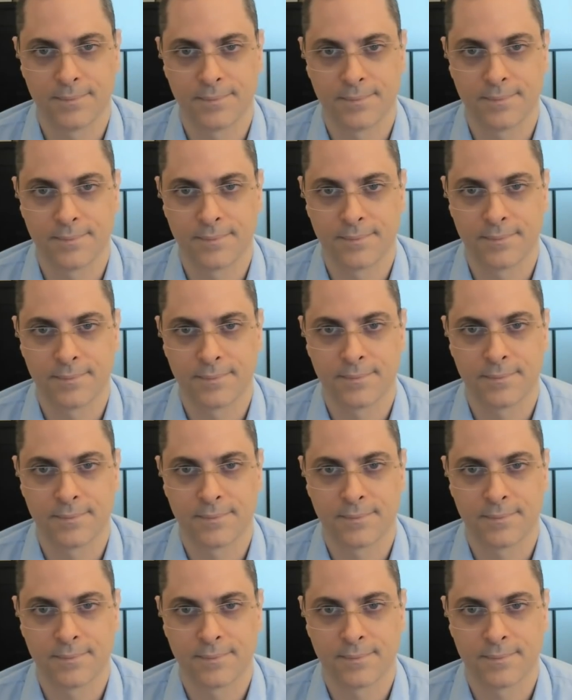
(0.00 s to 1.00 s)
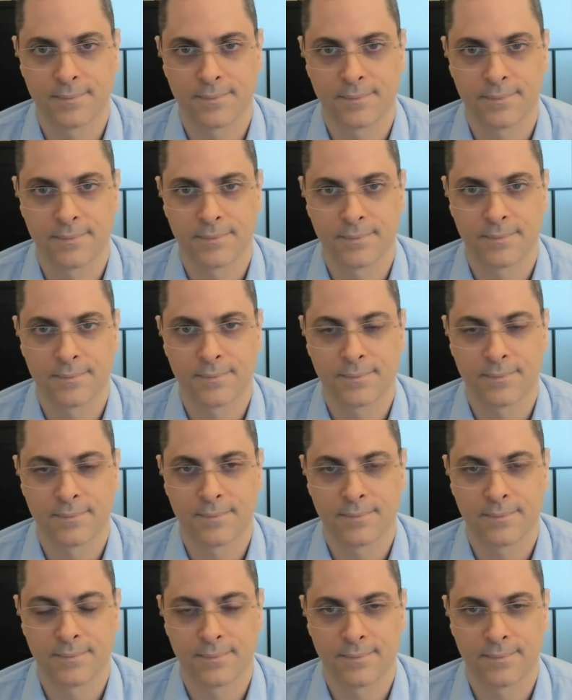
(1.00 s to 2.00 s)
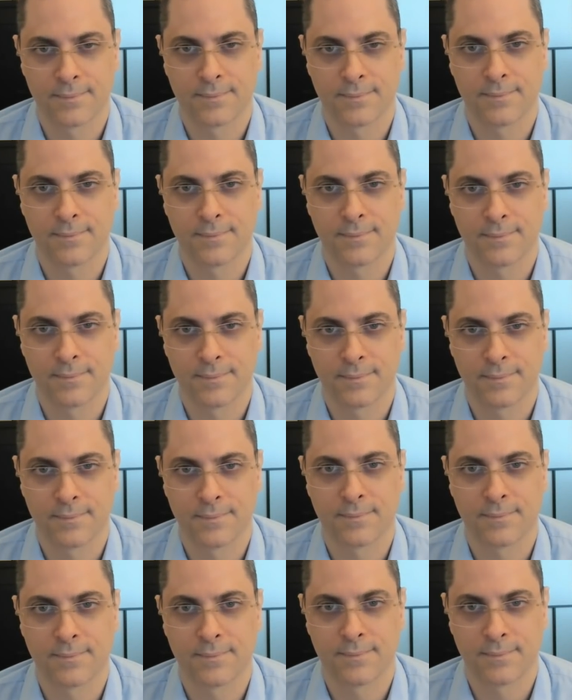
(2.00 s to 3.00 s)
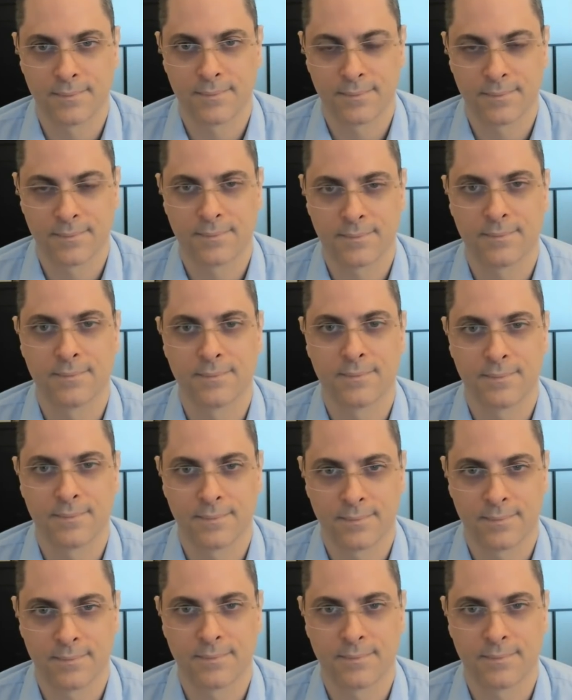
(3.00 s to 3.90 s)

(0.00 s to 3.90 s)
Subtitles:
The person shown says nothing.